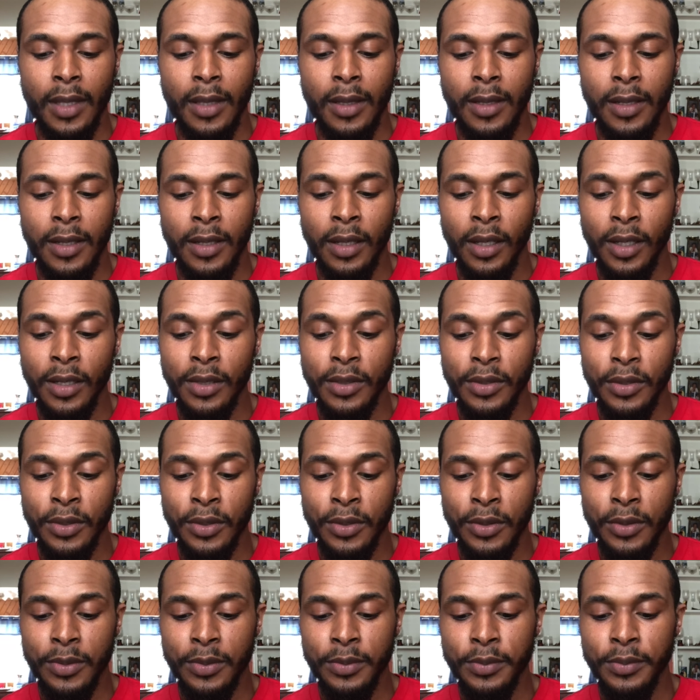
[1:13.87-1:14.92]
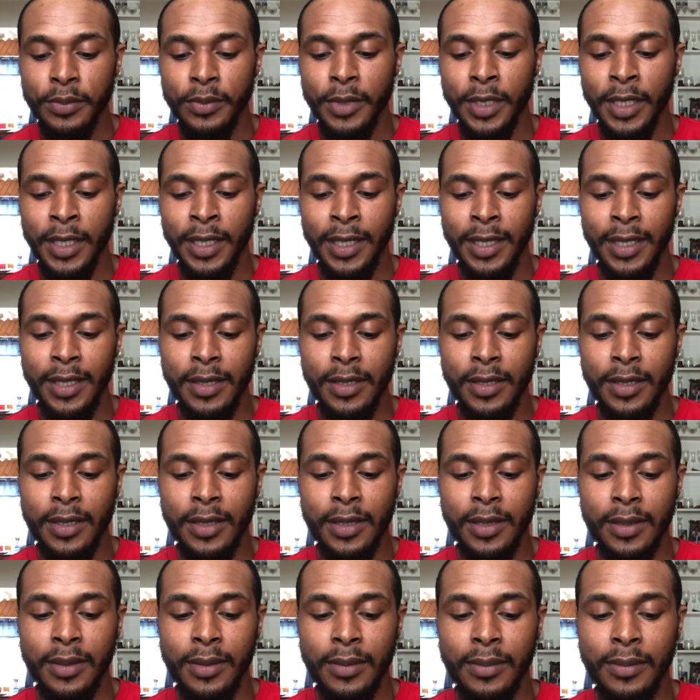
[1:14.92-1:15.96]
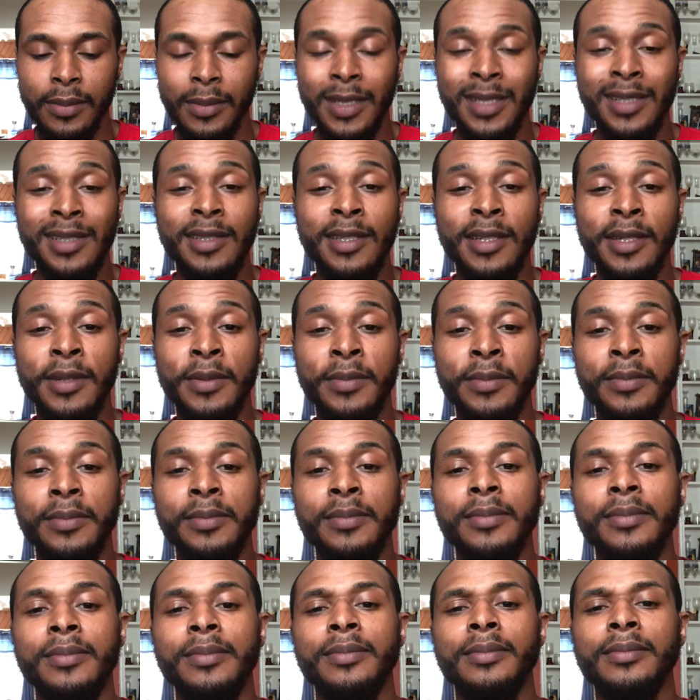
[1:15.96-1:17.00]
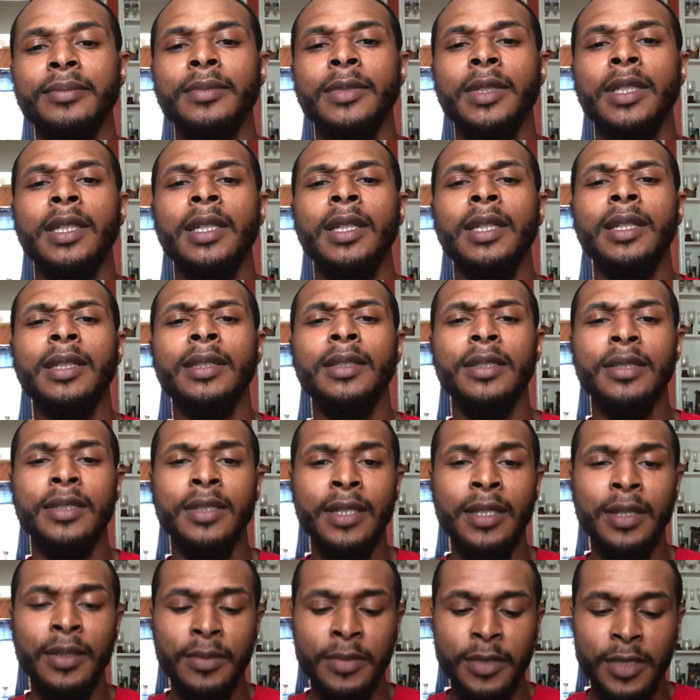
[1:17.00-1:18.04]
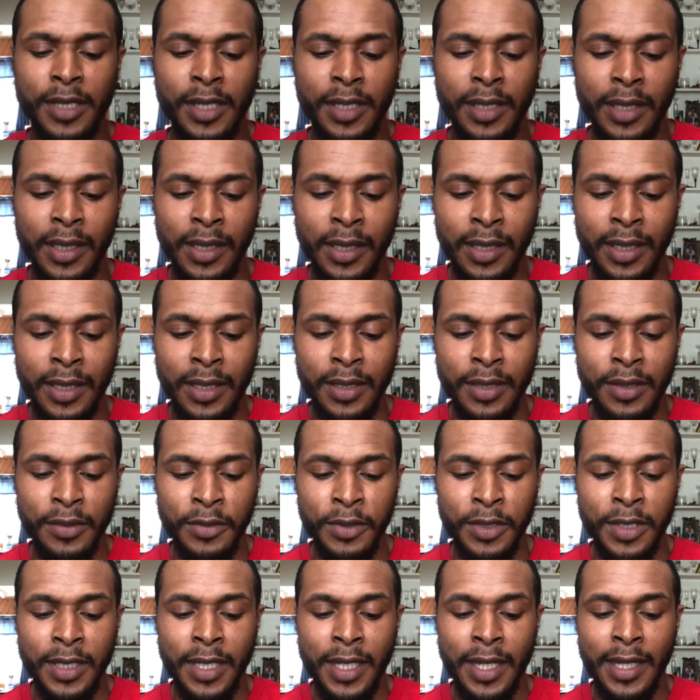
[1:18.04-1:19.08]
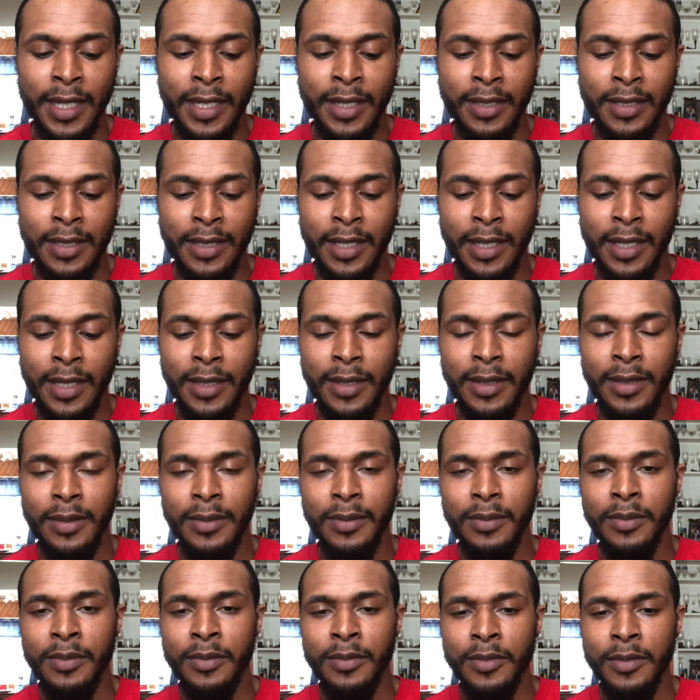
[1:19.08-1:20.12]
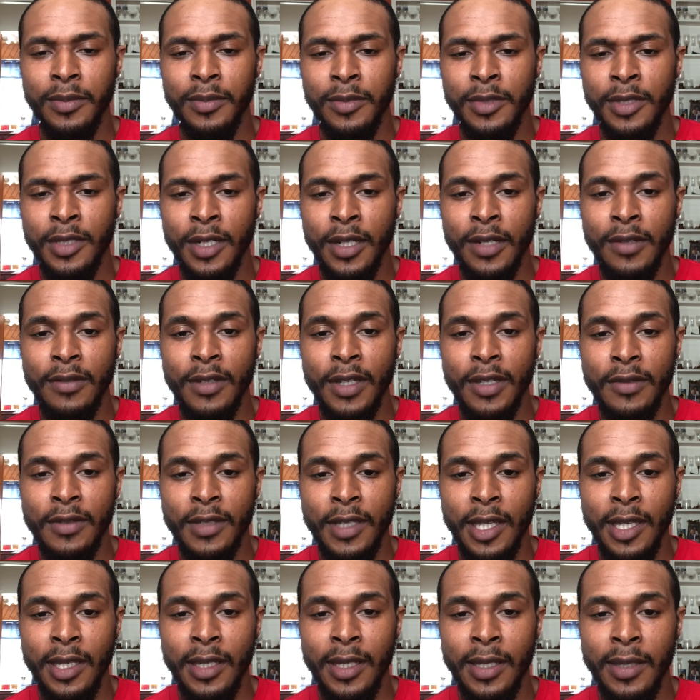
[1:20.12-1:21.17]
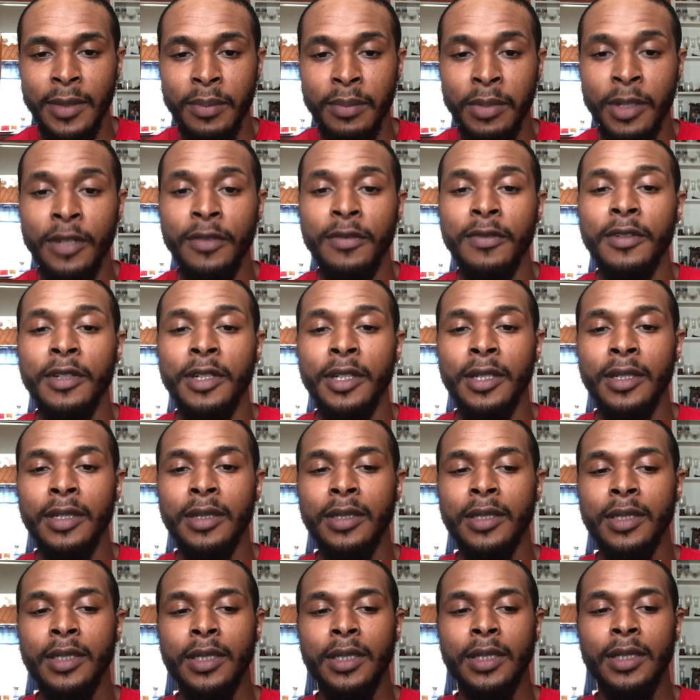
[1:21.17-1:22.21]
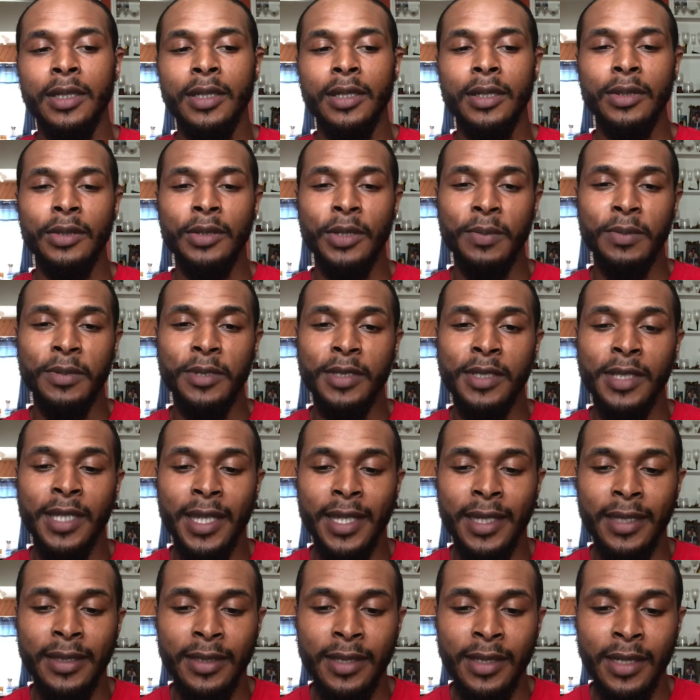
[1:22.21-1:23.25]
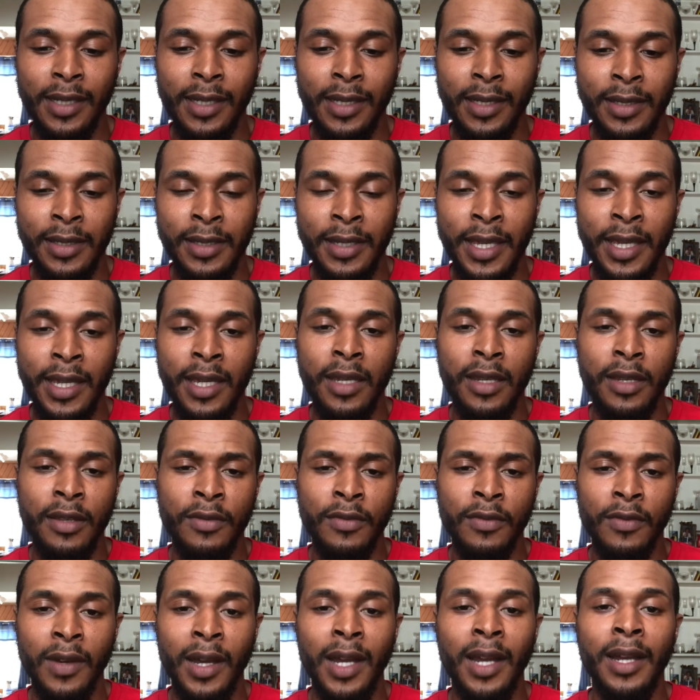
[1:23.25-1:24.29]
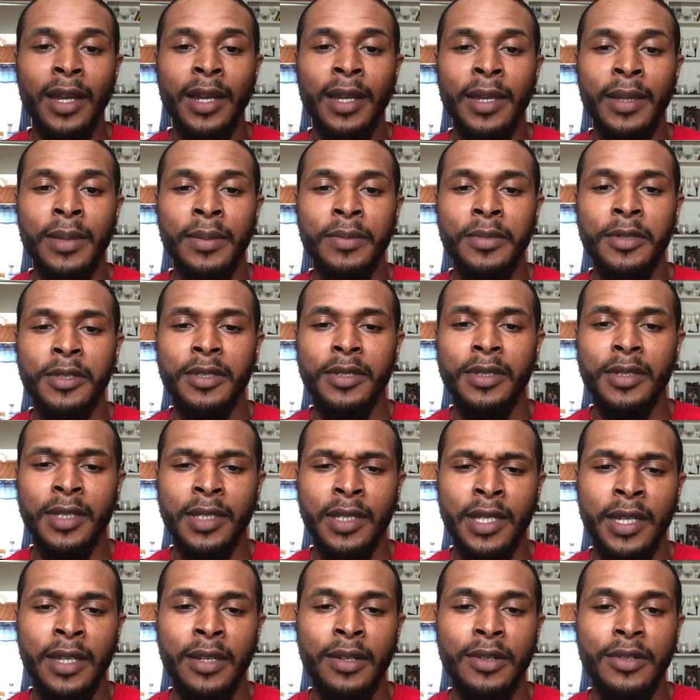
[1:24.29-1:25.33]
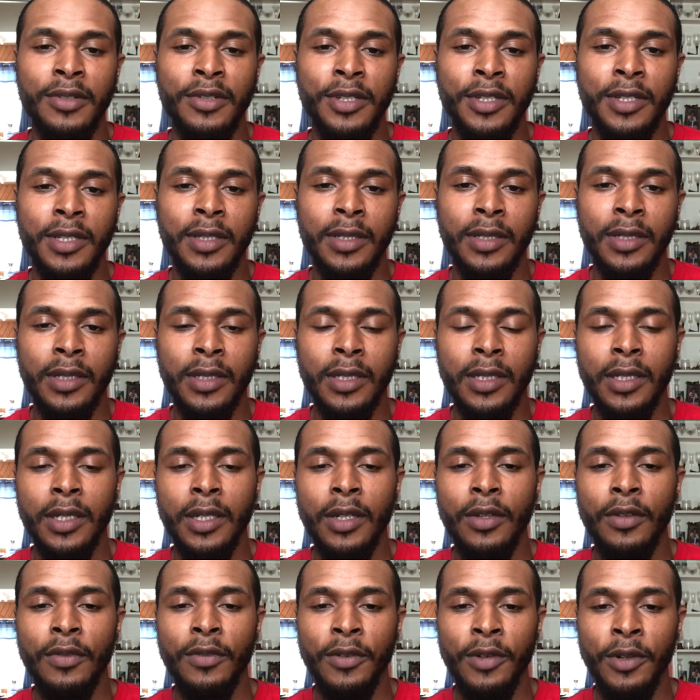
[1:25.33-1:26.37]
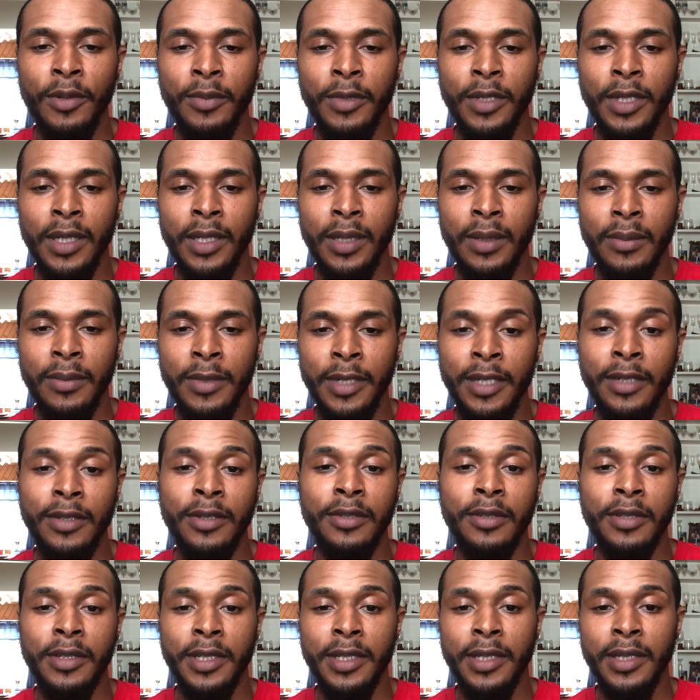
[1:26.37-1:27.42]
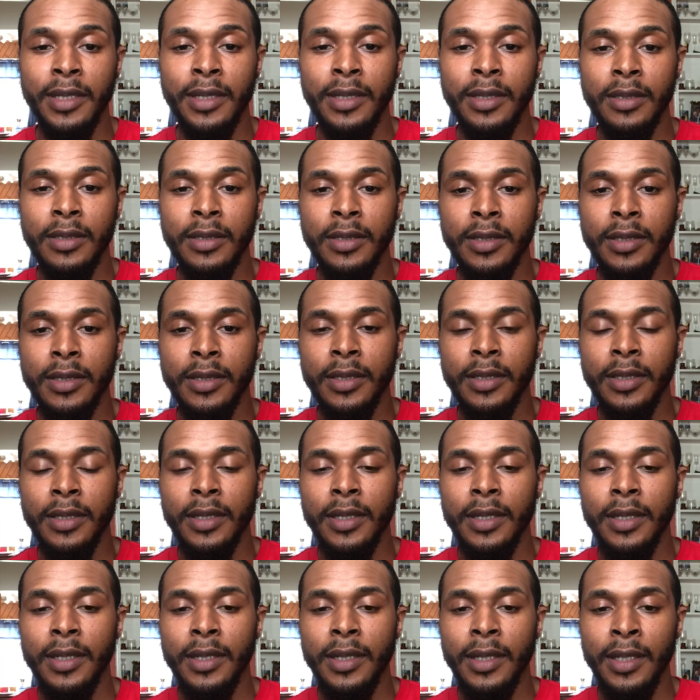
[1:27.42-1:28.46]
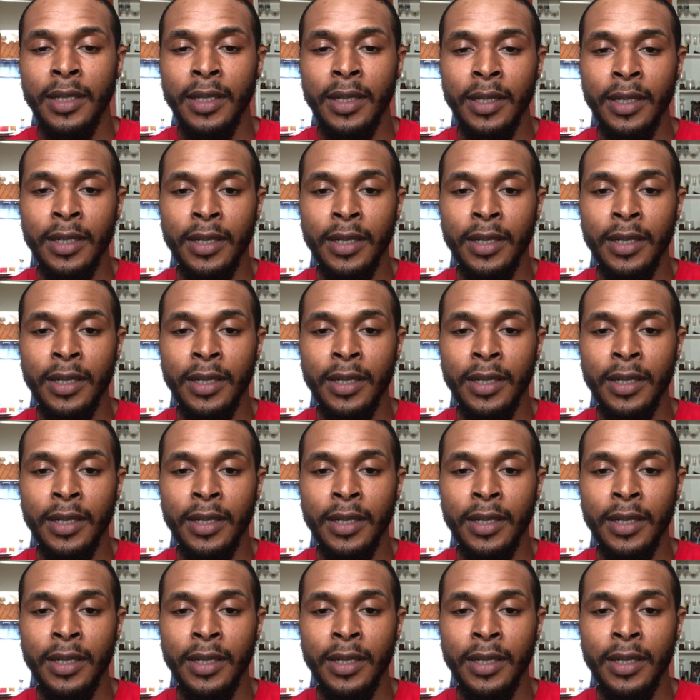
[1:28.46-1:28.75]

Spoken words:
It also is, to some would say, serves as a buffer to protect negative vibes and energy from entering and